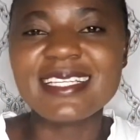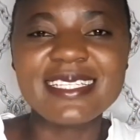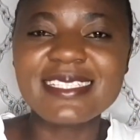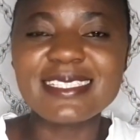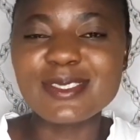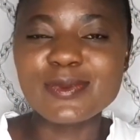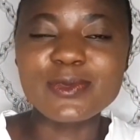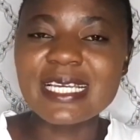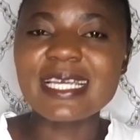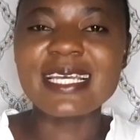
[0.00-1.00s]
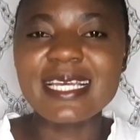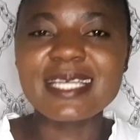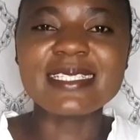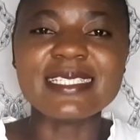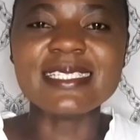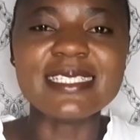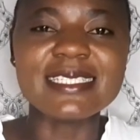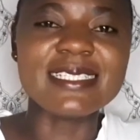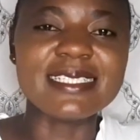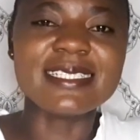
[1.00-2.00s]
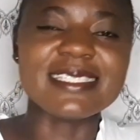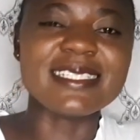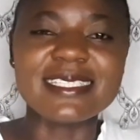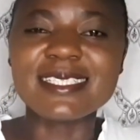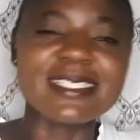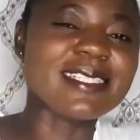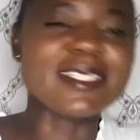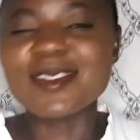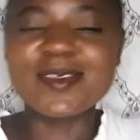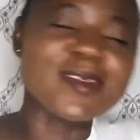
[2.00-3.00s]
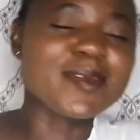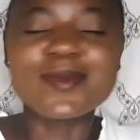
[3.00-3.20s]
this is where the